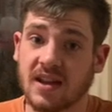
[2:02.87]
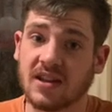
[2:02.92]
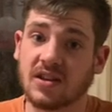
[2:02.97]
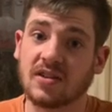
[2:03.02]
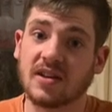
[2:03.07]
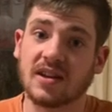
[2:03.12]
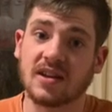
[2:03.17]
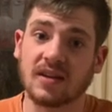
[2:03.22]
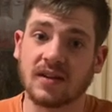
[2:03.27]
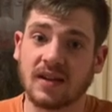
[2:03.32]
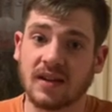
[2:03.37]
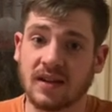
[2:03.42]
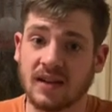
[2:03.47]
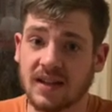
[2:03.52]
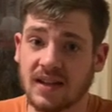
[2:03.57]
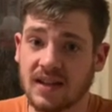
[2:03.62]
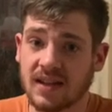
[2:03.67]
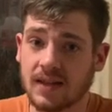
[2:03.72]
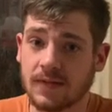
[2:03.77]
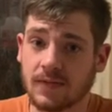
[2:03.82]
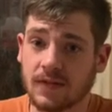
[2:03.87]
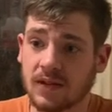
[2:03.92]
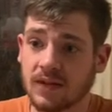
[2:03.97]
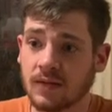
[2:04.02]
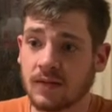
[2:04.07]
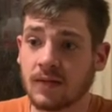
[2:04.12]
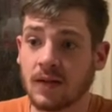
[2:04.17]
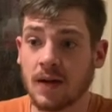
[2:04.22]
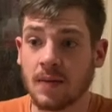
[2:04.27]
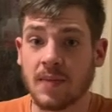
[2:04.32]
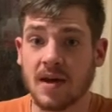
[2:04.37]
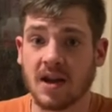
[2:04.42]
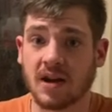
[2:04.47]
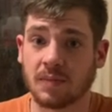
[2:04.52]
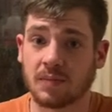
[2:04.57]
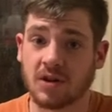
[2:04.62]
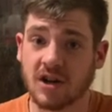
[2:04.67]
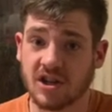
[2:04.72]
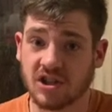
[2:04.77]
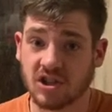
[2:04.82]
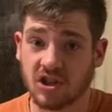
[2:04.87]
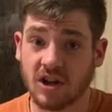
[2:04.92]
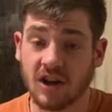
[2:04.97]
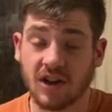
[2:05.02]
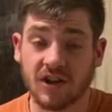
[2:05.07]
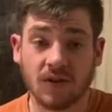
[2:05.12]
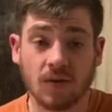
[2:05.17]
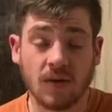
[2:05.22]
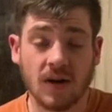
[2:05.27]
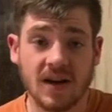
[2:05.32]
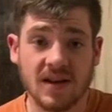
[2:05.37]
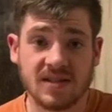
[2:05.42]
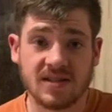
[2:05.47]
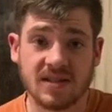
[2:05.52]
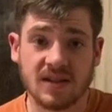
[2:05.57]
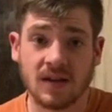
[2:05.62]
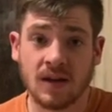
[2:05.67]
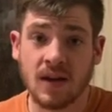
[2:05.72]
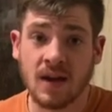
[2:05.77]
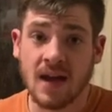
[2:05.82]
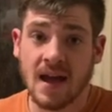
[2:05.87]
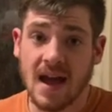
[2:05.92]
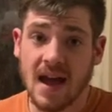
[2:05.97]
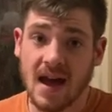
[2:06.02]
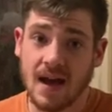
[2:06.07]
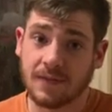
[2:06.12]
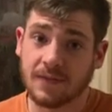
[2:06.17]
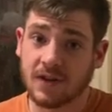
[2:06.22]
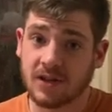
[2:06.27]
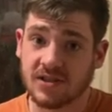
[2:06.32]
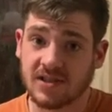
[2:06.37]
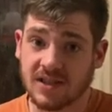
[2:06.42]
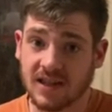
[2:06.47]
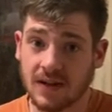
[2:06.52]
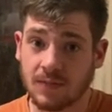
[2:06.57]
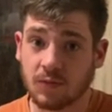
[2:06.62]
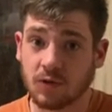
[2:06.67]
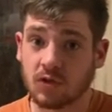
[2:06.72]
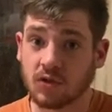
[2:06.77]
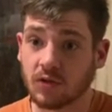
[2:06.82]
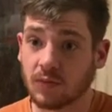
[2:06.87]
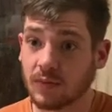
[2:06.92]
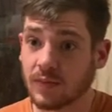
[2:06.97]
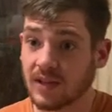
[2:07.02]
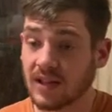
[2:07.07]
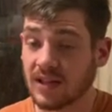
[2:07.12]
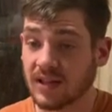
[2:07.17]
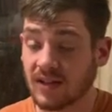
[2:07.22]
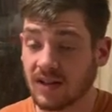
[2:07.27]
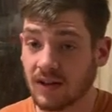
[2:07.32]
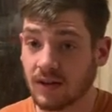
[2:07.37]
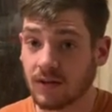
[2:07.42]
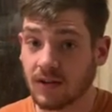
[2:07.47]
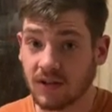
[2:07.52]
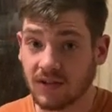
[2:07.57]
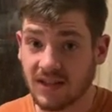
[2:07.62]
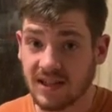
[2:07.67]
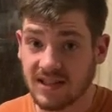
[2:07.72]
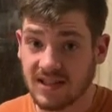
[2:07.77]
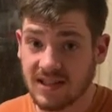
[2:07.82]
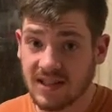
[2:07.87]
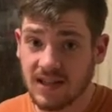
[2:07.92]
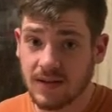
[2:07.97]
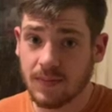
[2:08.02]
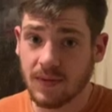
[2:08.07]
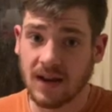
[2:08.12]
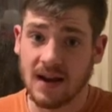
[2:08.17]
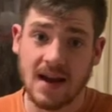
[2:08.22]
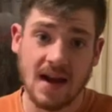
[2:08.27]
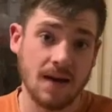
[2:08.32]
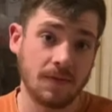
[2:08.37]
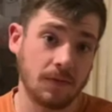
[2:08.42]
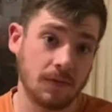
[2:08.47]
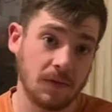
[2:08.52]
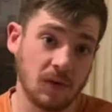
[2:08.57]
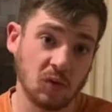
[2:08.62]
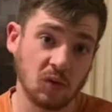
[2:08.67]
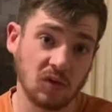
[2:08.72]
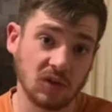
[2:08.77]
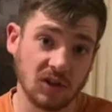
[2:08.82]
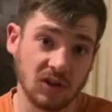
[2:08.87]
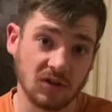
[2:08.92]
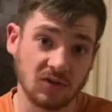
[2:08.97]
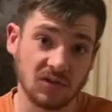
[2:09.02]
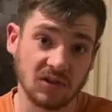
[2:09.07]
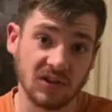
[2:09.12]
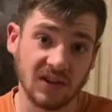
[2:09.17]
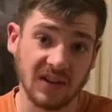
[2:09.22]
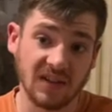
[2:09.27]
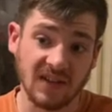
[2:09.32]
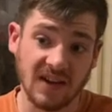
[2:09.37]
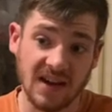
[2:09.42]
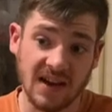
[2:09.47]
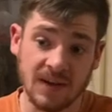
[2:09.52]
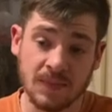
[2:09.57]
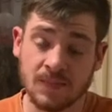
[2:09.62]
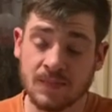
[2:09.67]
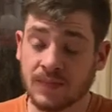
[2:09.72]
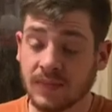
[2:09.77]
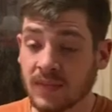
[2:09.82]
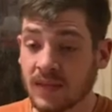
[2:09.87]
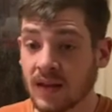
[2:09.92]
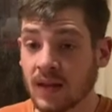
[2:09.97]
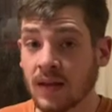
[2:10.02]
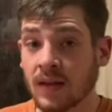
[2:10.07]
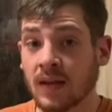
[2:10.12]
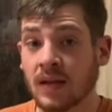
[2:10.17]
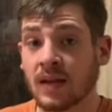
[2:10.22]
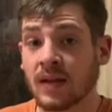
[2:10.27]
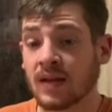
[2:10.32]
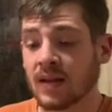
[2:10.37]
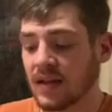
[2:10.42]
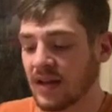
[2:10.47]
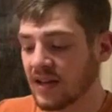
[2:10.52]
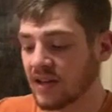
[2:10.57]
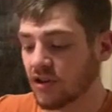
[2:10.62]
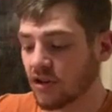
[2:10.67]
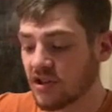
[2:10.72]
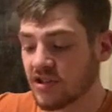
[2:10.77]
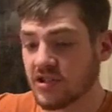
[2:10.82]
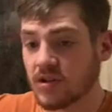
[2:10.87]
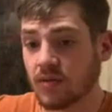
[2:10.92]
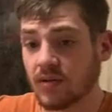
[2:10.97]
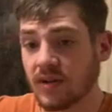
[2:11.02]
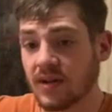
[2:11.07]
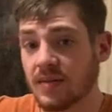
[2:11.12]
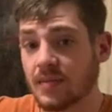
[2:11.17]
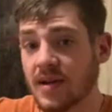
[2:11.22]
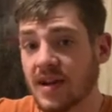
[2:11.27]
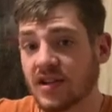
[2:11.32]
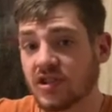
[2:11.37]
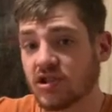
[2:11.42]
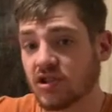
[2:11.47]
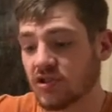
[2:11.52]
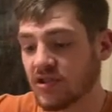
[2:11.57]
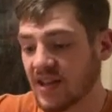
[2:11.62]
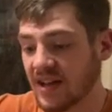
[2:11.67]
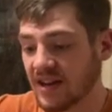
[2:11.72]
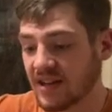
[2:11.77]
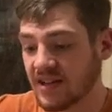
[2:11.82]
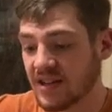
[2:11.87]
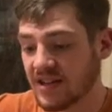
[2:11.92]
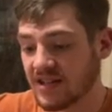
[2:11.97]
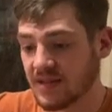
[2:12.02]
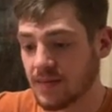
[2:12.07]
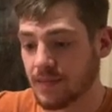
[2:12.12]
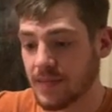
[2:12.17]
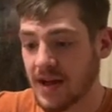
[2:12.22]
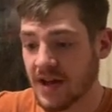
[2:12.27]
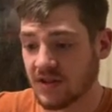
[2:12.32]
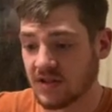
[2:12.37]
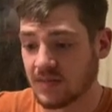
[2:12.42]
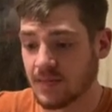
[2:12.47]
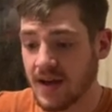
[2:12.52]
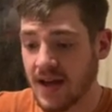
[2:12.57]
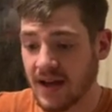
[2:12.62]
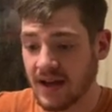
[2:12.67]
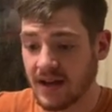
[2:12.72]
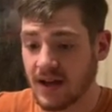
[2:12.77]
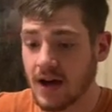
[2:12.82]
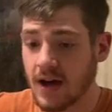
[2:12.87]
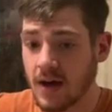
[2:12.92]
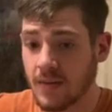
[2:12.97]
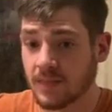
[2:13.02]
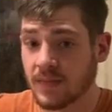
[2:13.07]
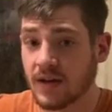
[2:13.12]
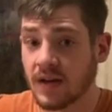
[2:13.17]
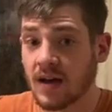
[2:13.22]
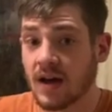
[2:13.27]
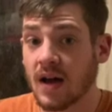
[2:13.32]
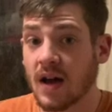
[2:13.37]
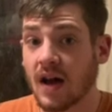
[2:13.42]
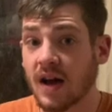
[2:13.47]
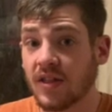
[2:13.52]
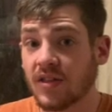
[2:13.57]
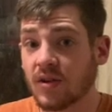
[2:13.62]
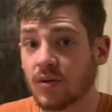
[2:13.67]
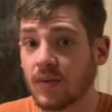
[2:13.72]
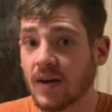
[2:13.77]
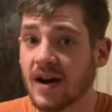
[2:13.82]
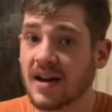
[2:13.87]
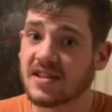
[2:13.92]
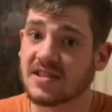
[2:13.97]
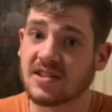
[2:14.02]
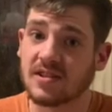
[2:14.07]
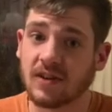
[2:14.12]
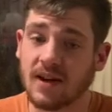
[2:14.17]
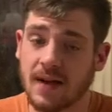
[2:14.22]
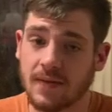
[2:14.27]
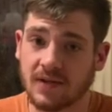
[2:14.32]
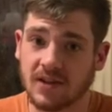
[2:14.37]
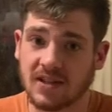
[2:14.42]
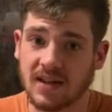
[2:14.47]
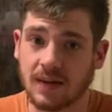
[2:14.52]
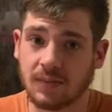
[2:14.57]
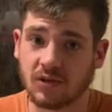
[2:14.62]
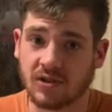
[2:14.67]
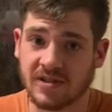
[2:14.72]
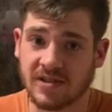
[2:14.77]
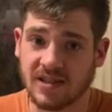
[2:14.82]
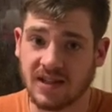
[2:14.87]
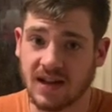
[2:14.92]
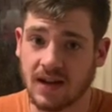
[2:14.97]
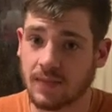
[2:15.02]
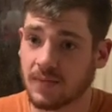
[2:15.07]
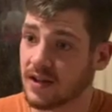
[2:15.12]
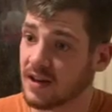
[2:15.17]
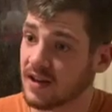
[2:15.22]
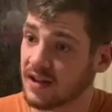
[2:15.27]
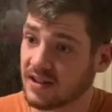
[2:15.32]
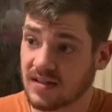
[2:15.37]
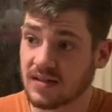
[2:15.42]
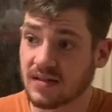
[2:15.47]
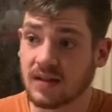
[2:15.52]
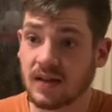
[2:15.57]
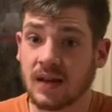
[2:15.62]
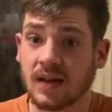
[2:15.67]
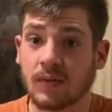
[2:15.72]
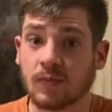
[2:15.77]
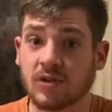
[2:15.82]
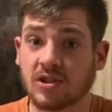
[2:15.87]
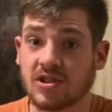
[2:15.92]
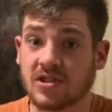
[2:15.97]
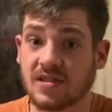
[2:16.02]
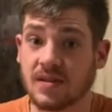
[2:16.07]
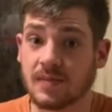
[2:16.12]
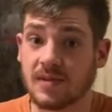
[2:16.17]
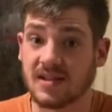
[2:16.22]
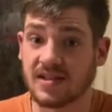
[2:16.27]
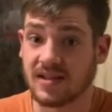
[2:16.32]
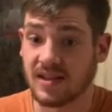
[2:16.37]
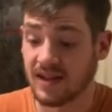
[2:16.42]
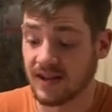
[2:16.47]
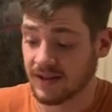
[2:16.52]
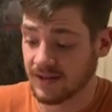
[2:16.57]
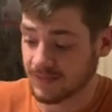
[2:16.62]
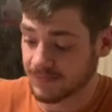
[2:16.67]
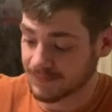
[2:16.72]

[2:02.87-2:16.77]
you get an even amount of pressure. Otherwise, half your stamp will be in there really deep, and half of it will look really light. And you also want to make sure that it doesn't bounce back up. Otherwise, you'll have a double stamp, which is a mistake.